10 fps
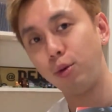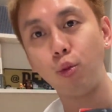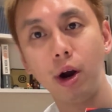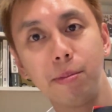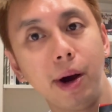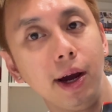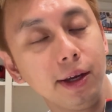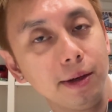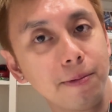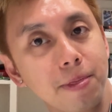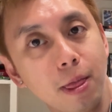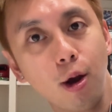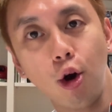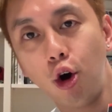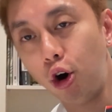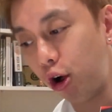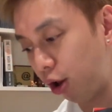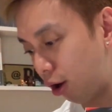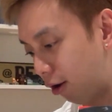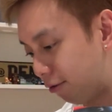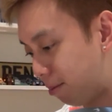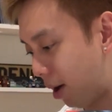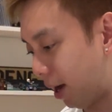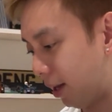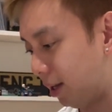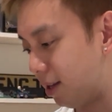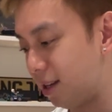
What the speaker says: whereby all of my